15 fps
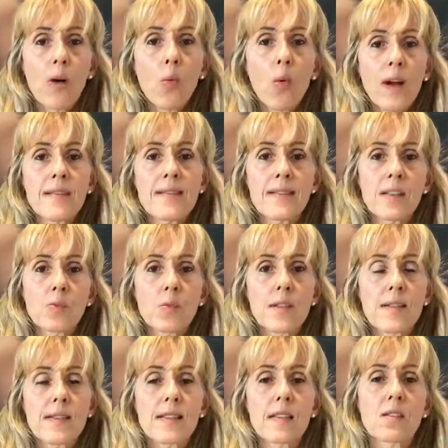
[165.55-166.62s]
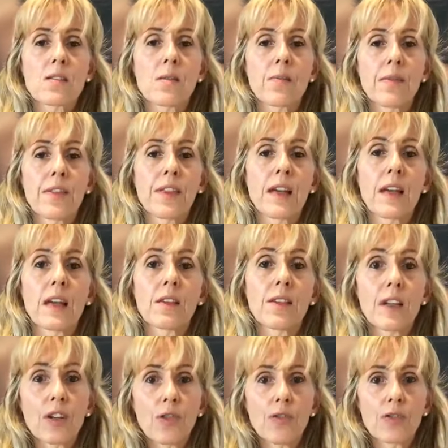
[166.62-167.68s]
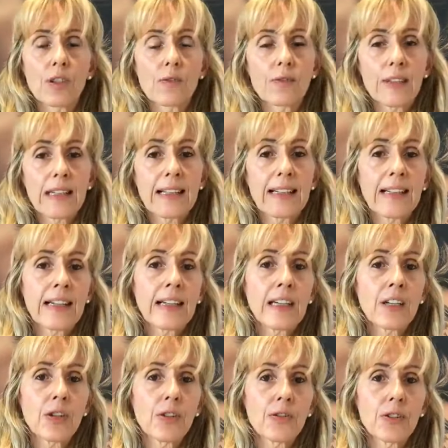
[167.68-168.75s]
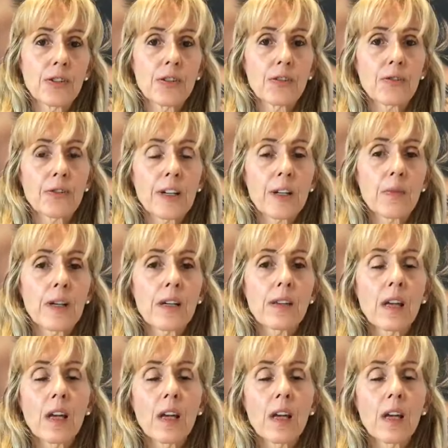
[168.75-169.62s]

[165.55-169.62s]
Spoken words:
when someone says something that you don't really like, you don't agree with,